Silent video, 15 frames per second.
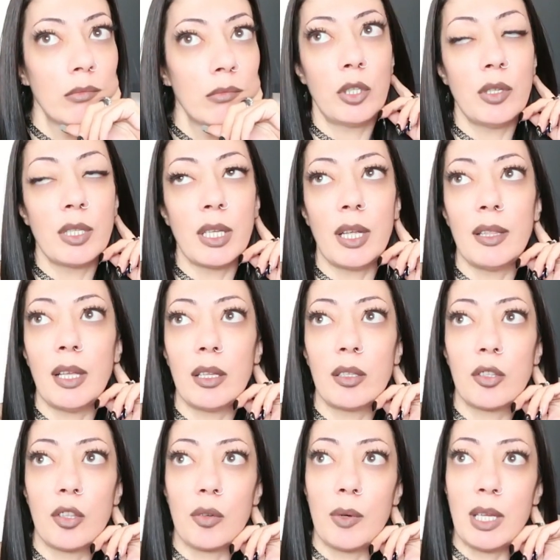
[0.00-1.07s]
You said
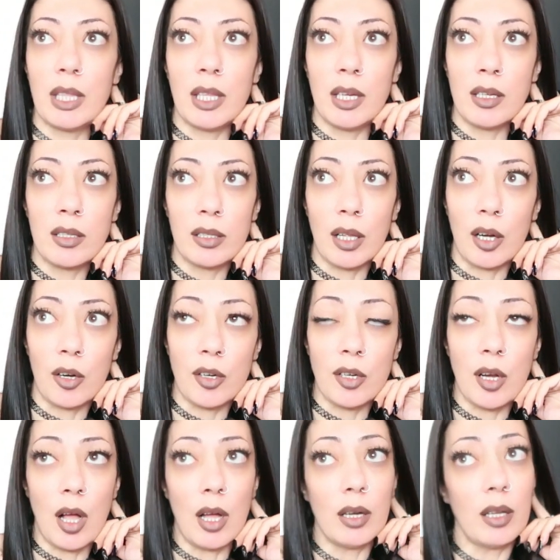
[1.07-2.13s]
that three things that are
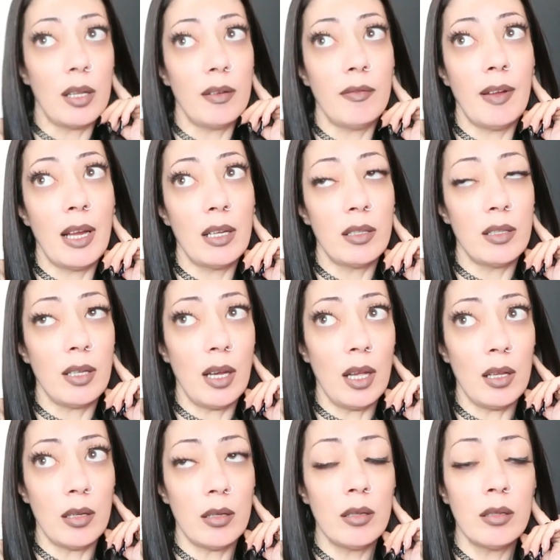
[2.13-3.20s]
not advanced
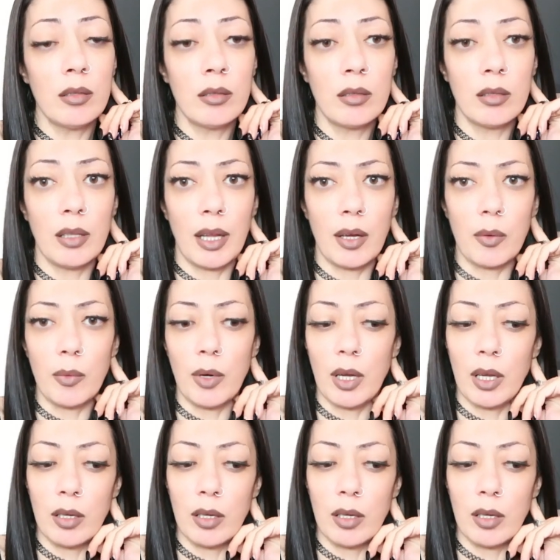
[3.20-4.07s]
yet? Like There's what?